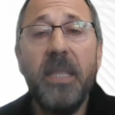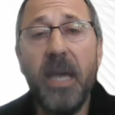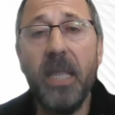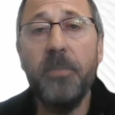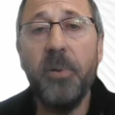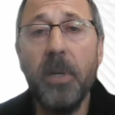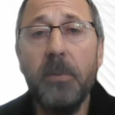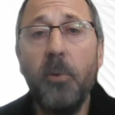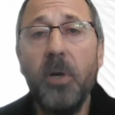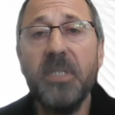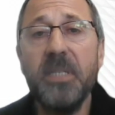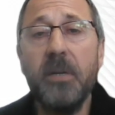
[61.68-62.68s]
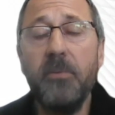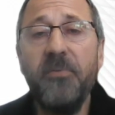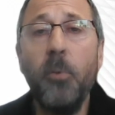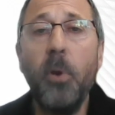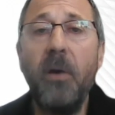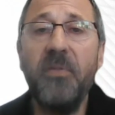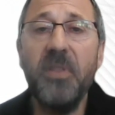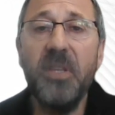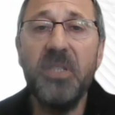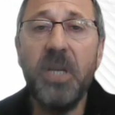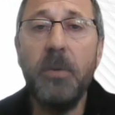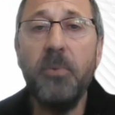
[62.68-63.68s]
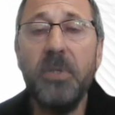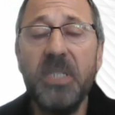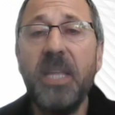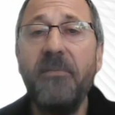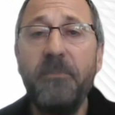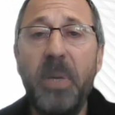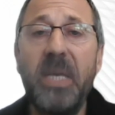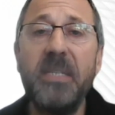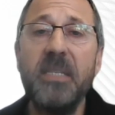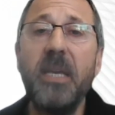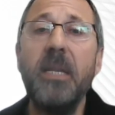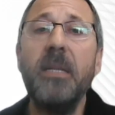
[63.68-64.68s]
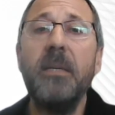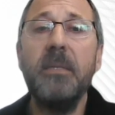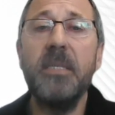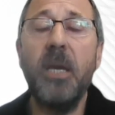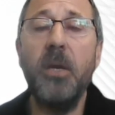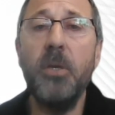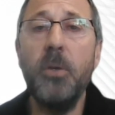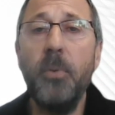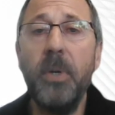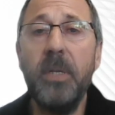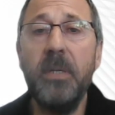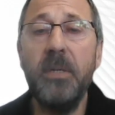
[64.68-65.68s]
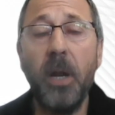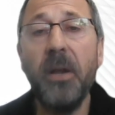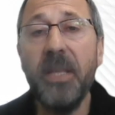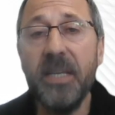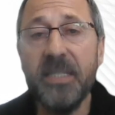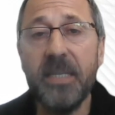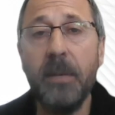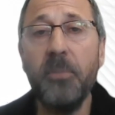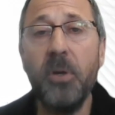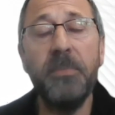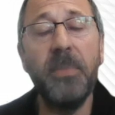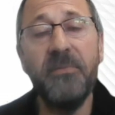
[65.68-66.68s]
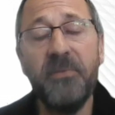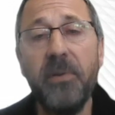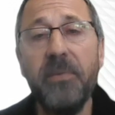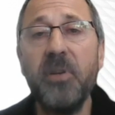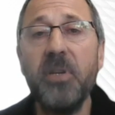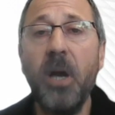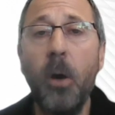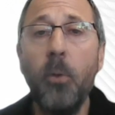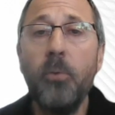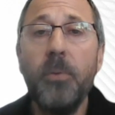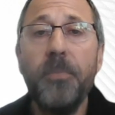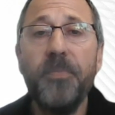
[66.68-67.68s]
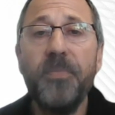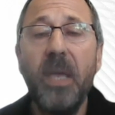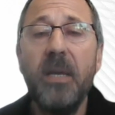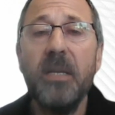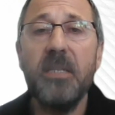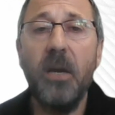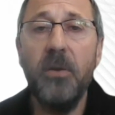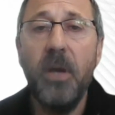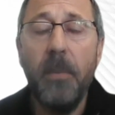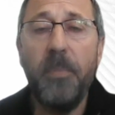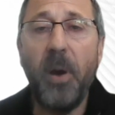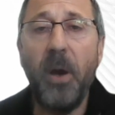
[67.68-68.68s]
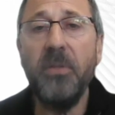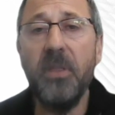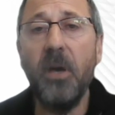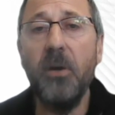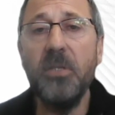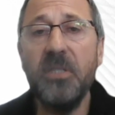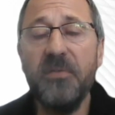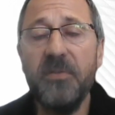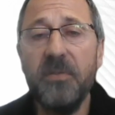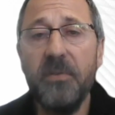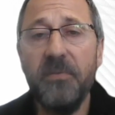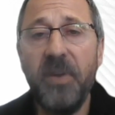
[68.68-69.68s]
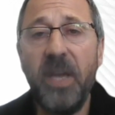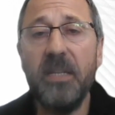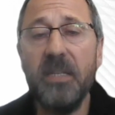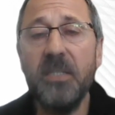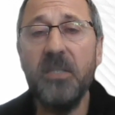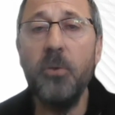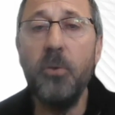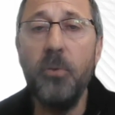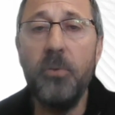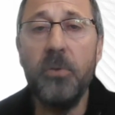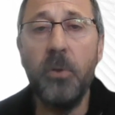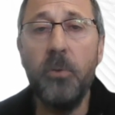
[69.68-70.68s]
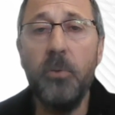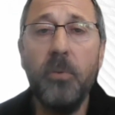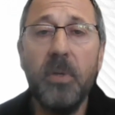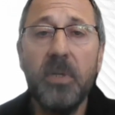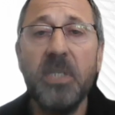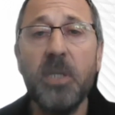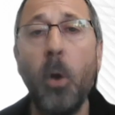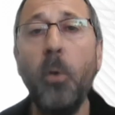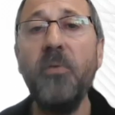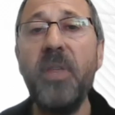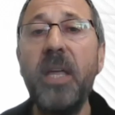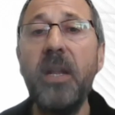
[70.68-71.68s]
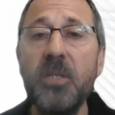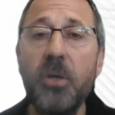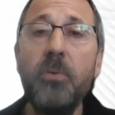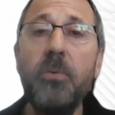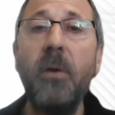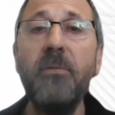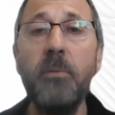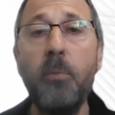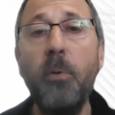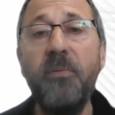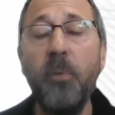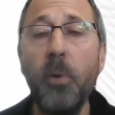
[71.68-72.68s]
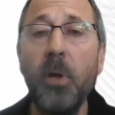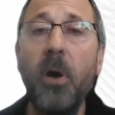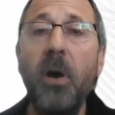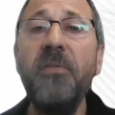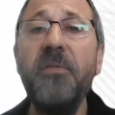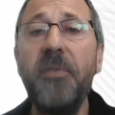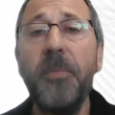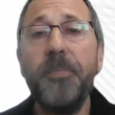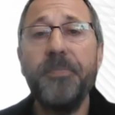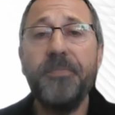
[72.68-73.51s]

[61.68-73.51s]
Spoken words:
And the other problem was that it would fall off and the sheep would just have bare skin. So you would not only get sunburnt, but very, very cold. So both of those factors to solve that issue of the wool falling off,